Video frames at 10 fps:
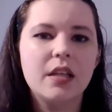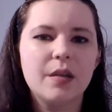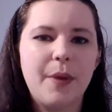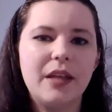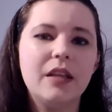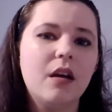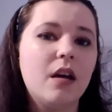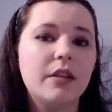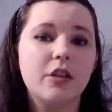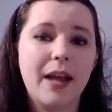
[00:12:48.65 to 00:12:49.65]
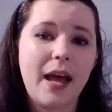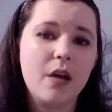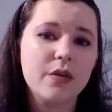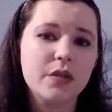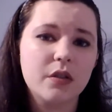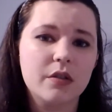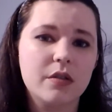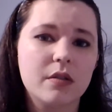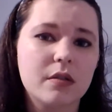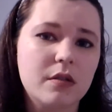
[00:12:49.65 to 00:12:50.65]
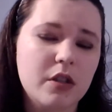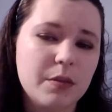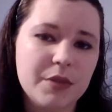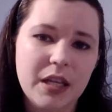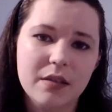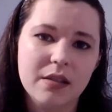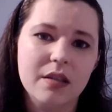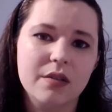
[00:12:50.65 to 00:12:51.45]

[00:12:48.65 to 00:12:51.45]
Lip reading: Depending on your house, your circumstances,